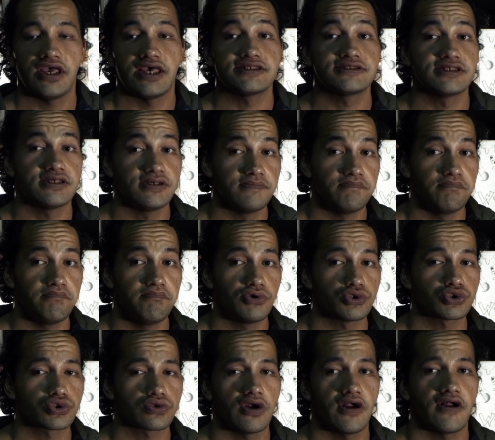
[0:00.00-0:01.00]
as a
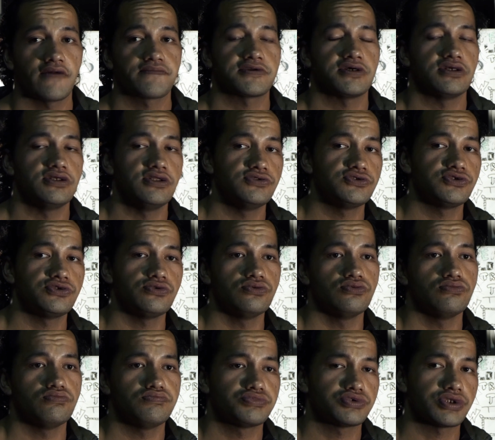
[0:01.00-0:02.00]
bushcrafter
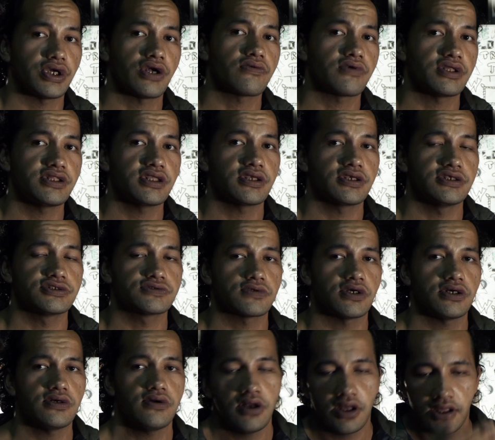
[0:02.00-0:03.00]
into trail running as
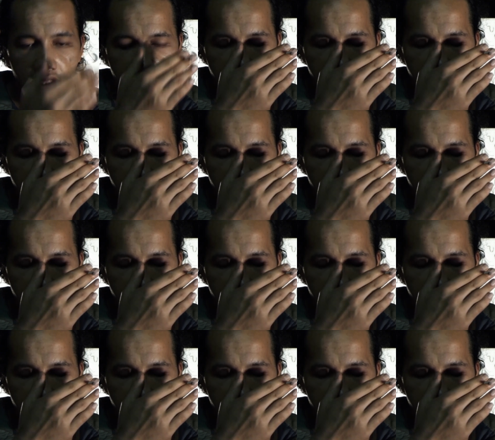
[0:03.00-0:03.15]
well,